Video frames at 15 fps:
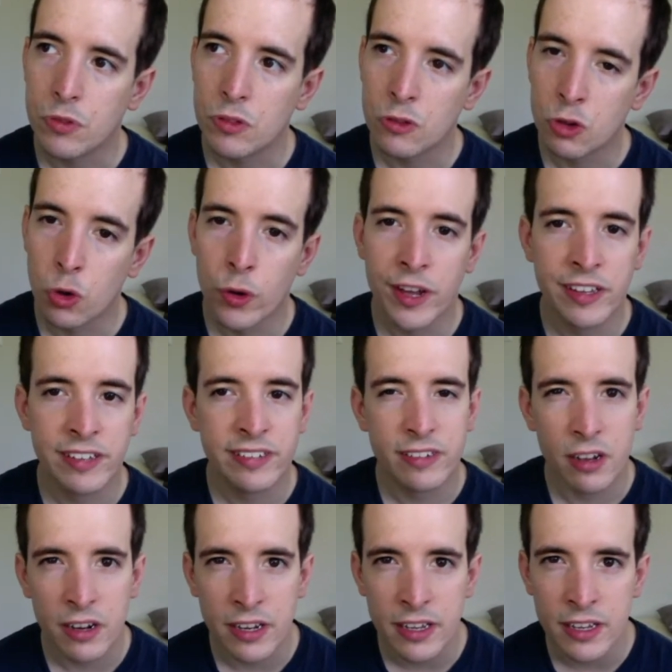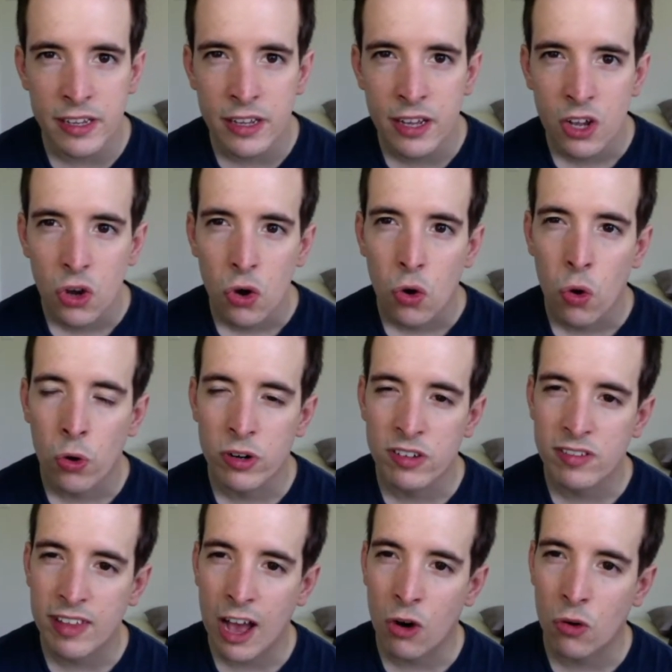doing a study or
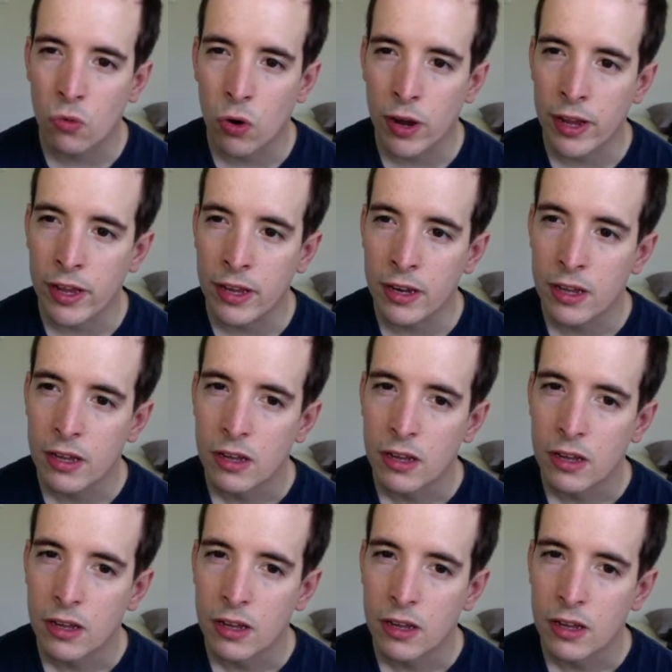just outright